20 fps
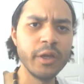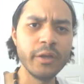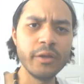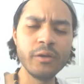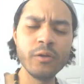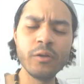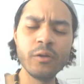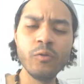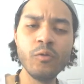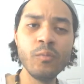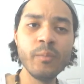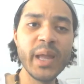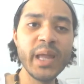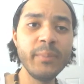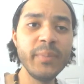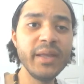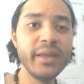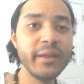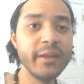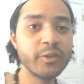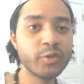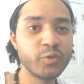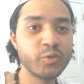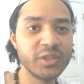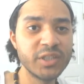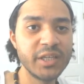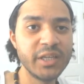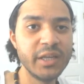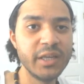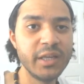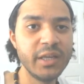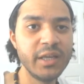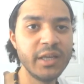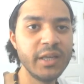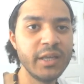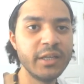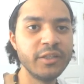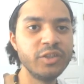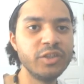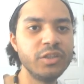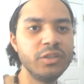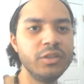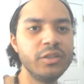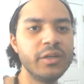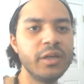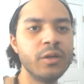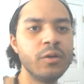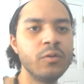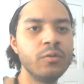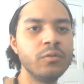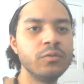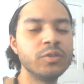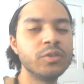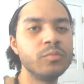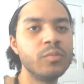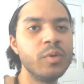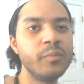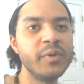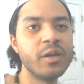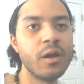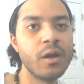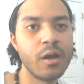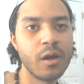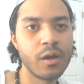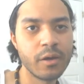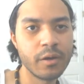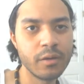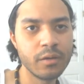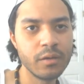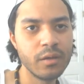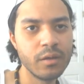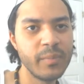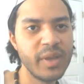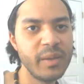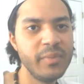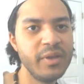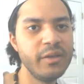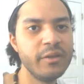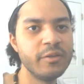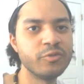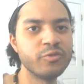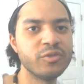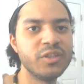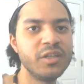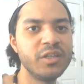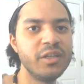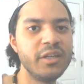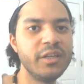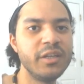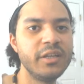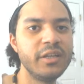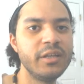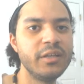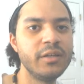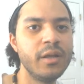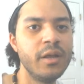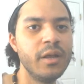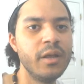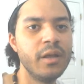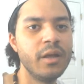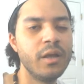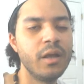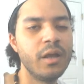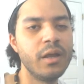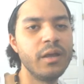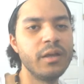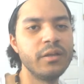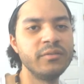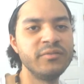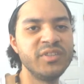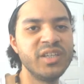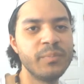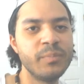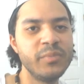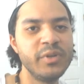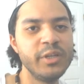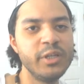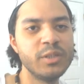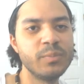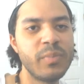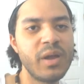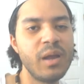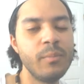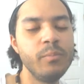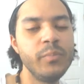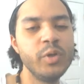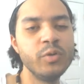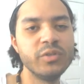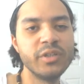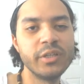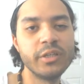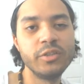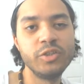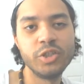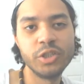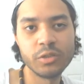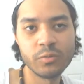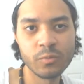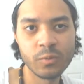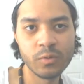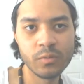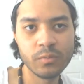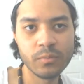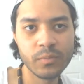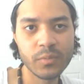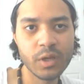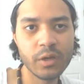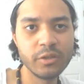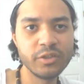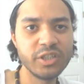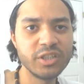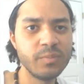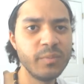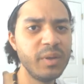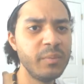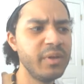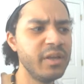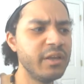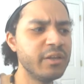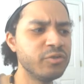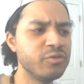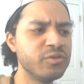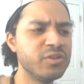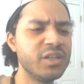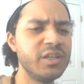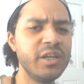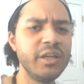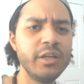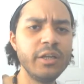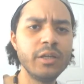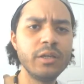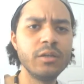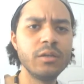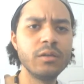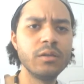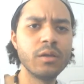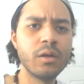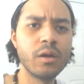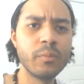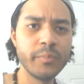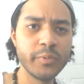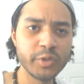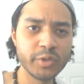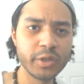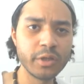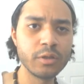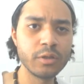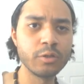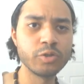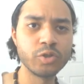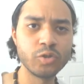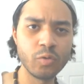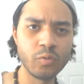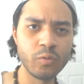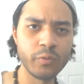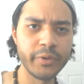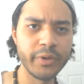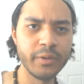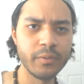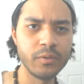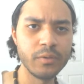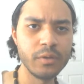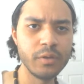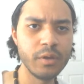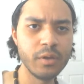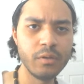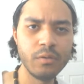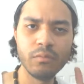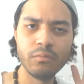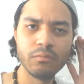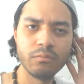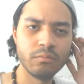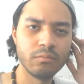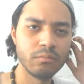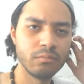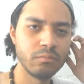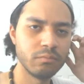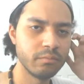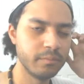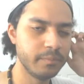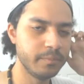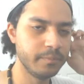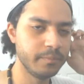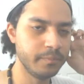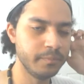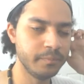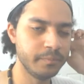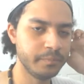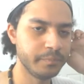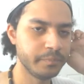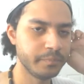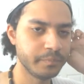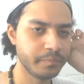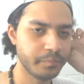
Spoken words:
Who may be interested in, Tomomi Kahara, may be interested in Japanese pop music in general, or just may be interested in her particular story, But